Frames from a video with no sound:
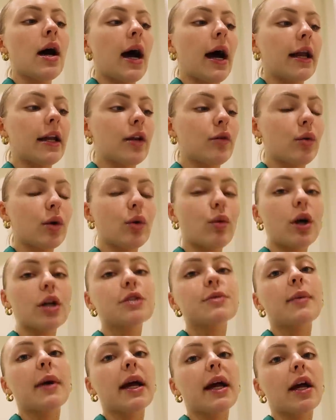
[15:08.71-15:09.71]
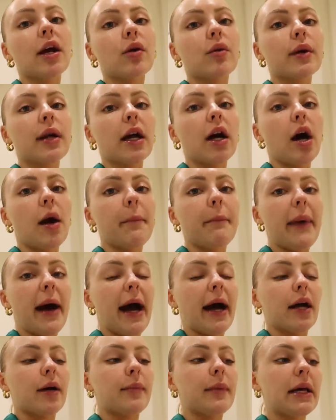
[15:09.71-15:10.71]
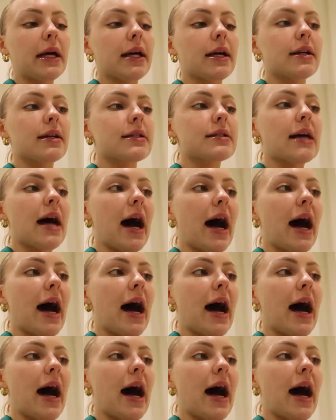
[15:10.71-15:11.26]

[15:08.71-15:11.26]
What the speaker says: I didn't want to wash my hair when I got back because